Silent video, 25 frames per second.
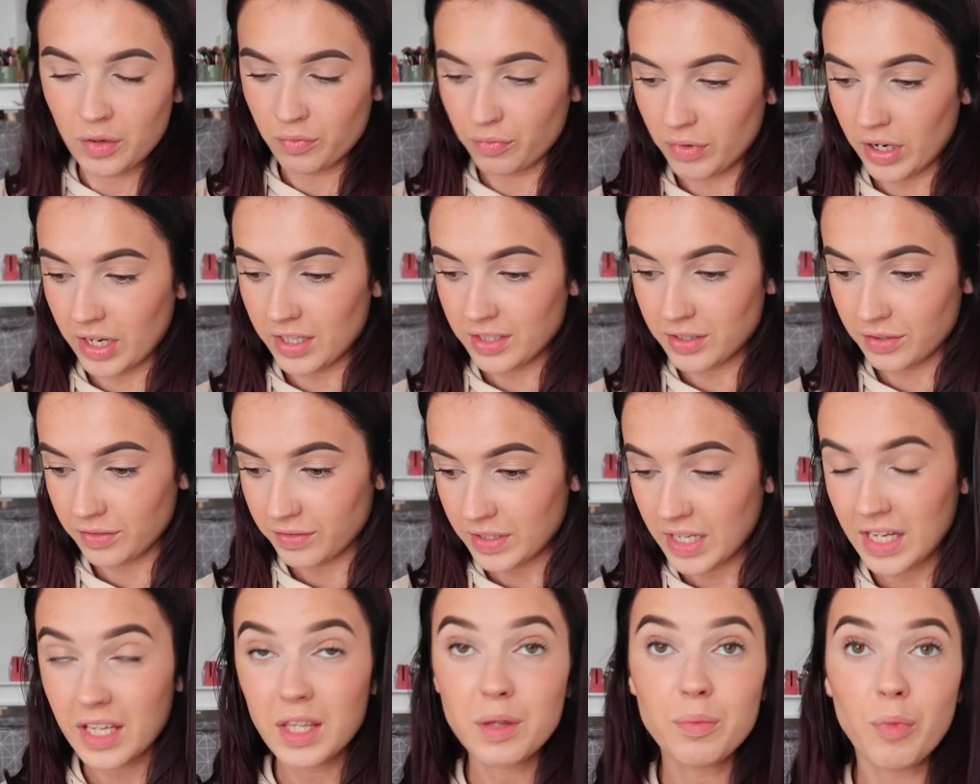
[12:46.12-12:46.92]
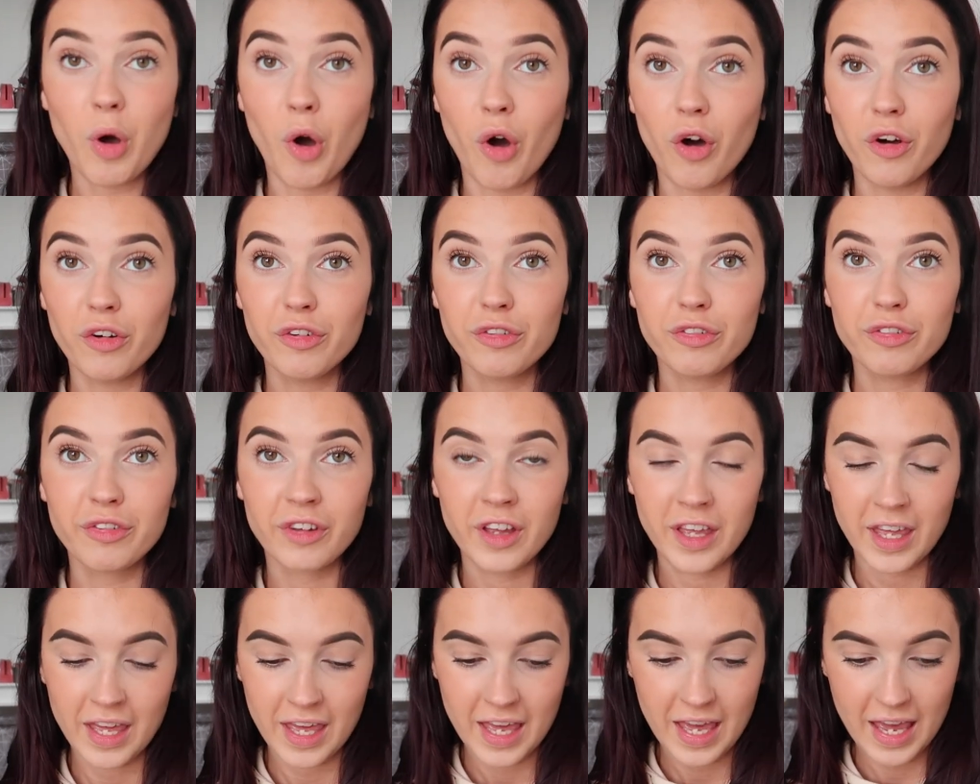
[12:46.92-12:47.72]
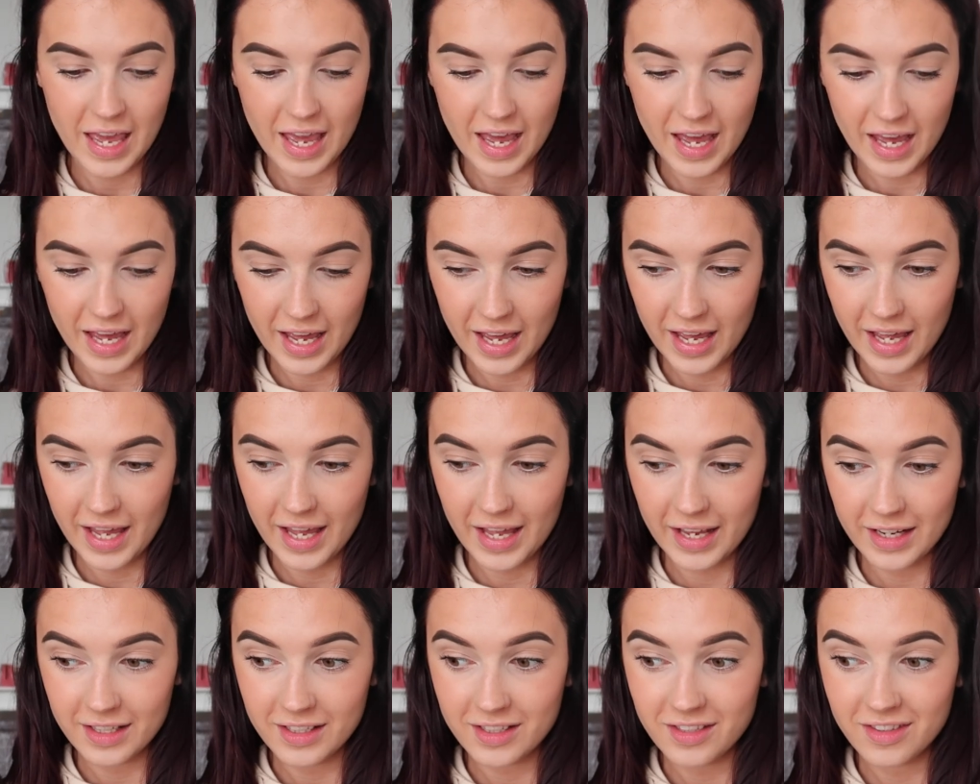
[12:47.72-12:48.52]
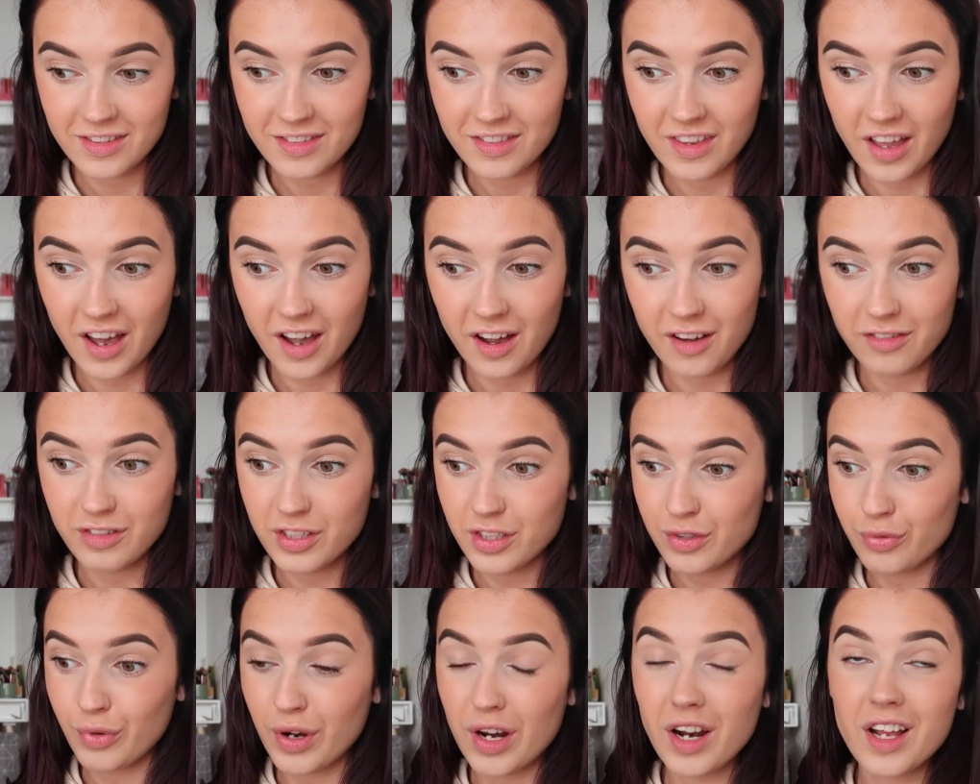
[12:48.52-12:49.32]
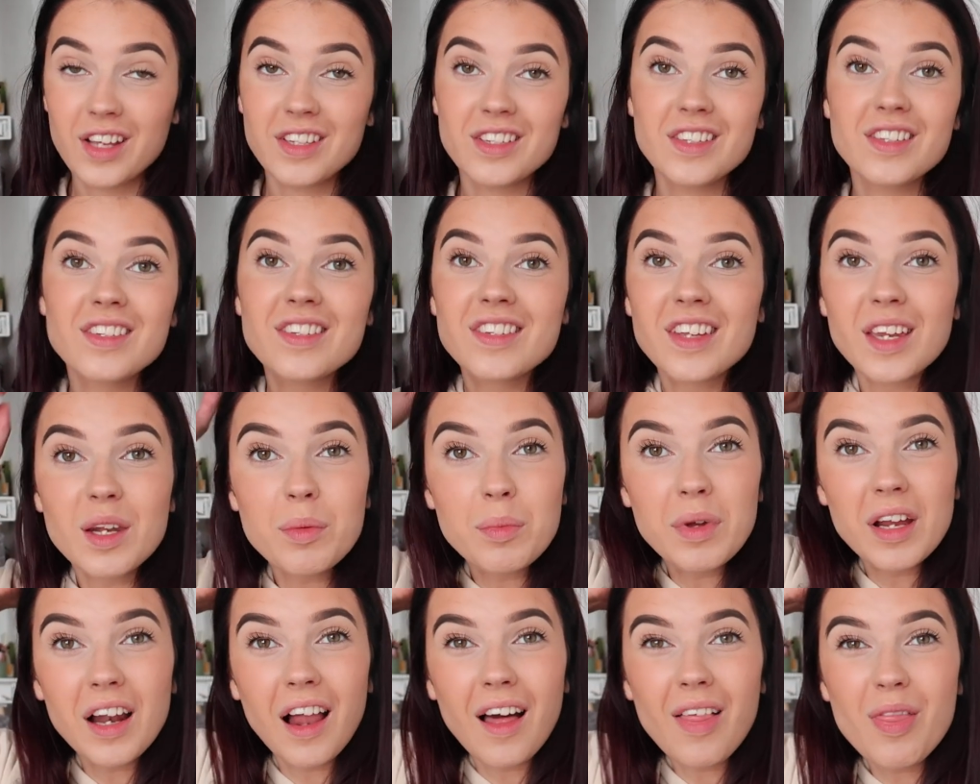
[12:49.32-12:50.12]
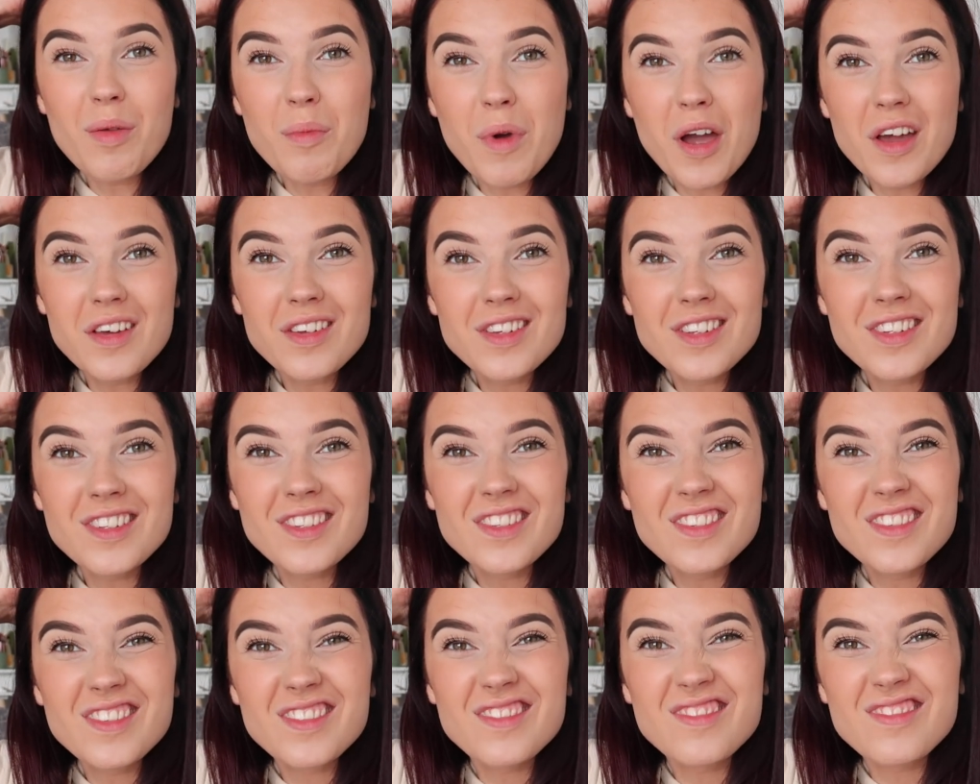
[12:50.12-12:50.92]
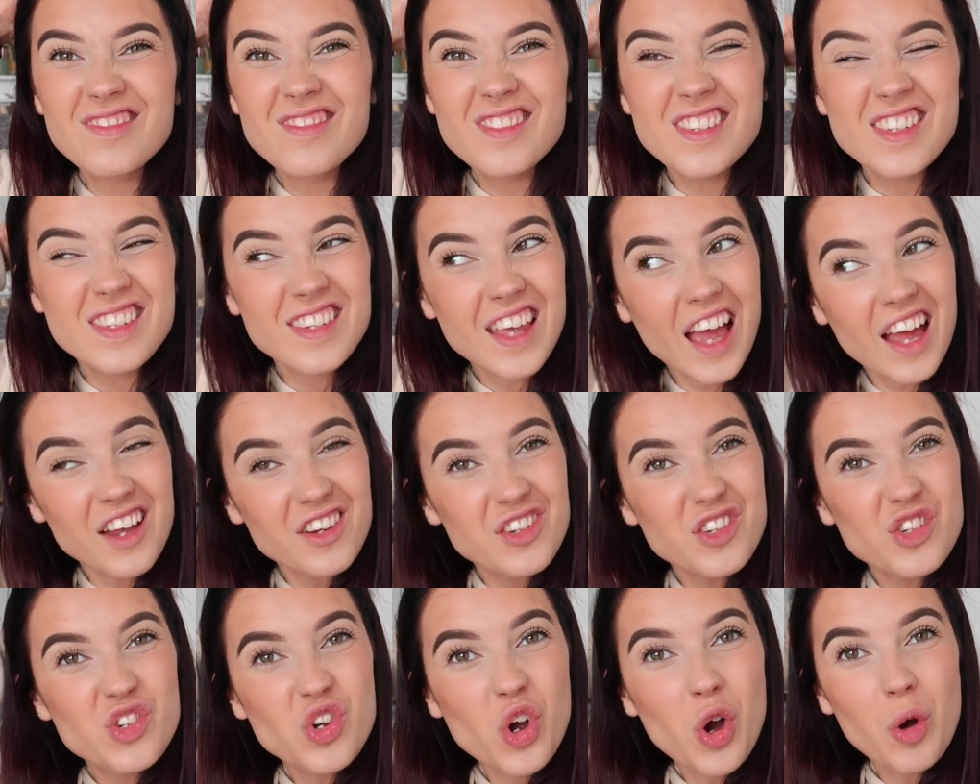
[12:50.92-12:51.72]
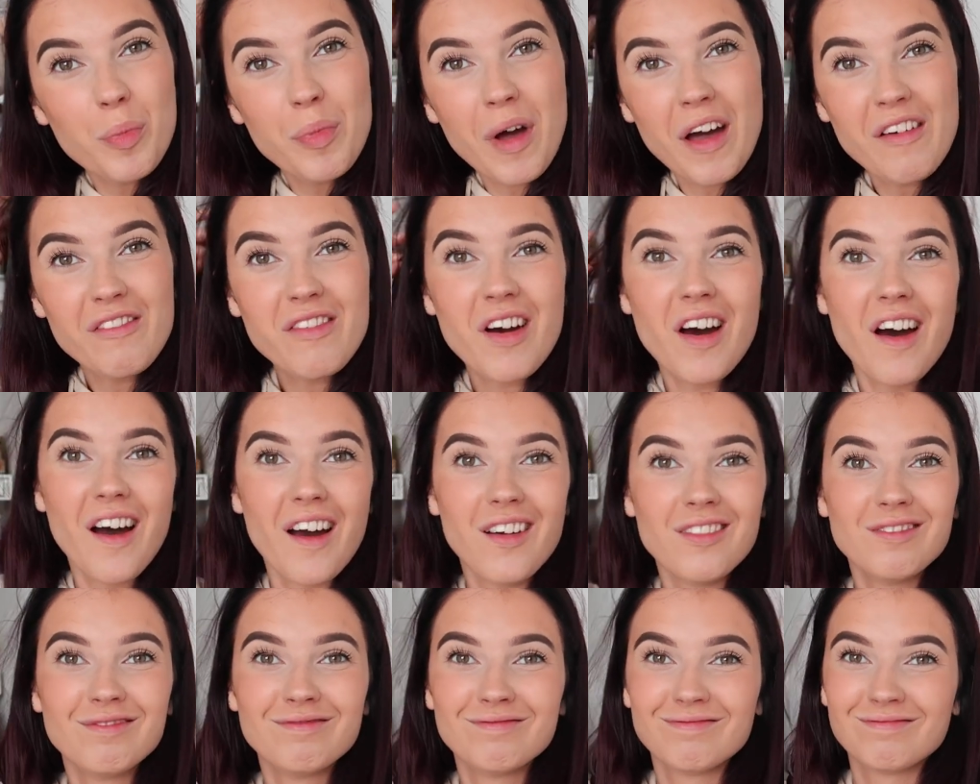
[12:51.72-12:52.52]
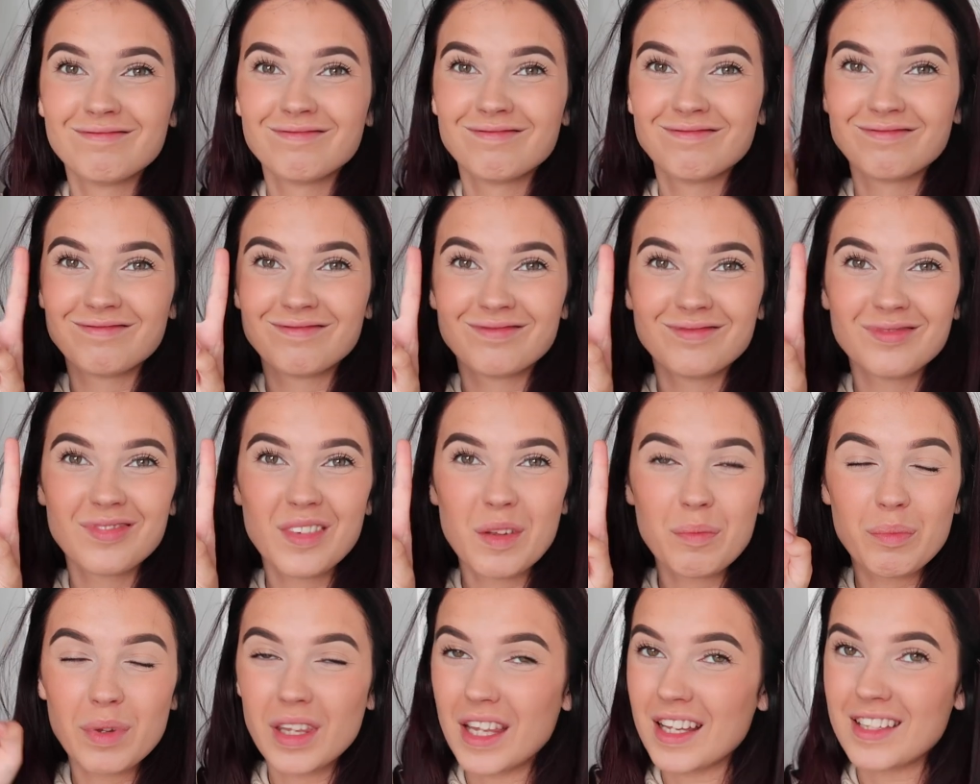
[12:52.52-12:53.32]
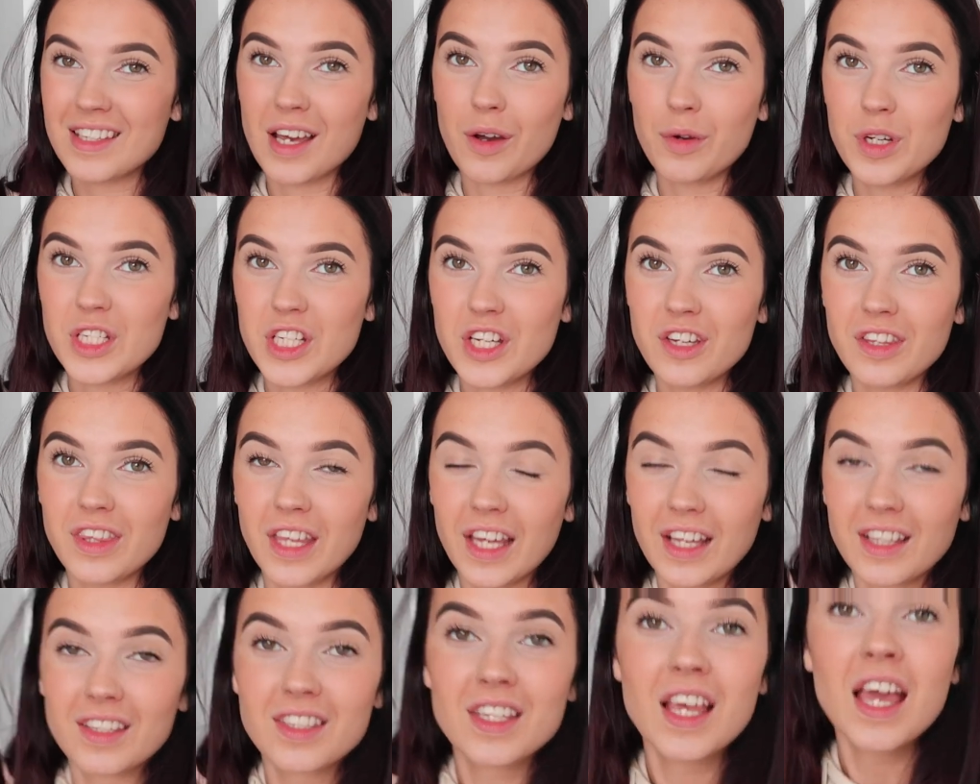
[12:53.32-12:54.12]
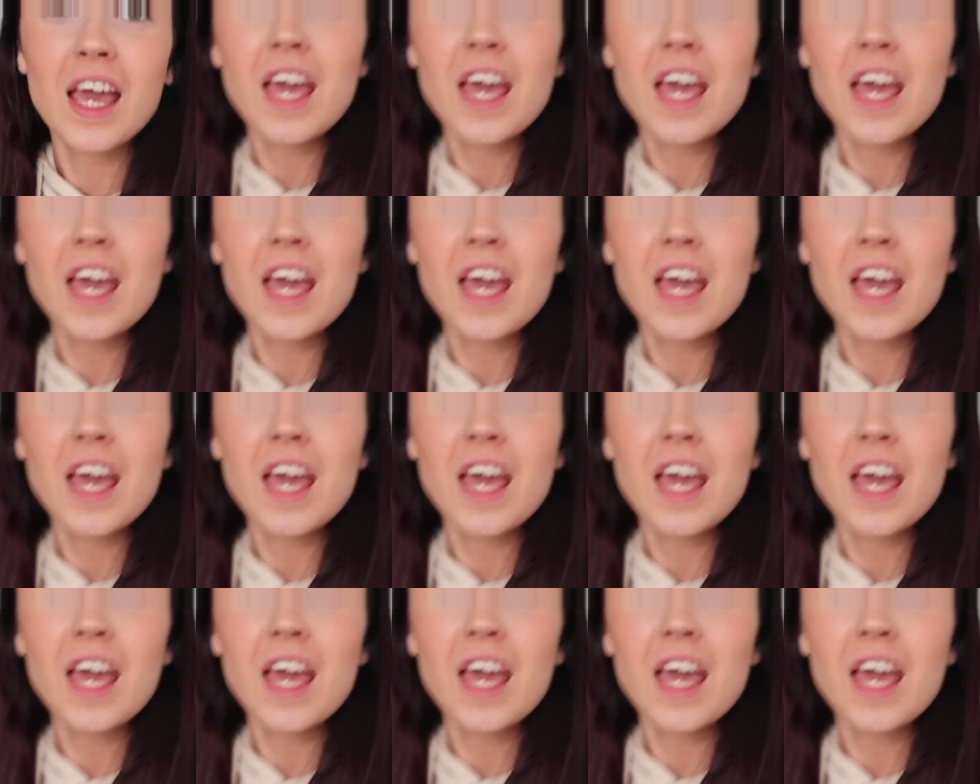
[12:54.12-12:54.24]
Right, so I've taken them off, and I've just realized this is gonna be the most sketch job ever, but that's how we do things.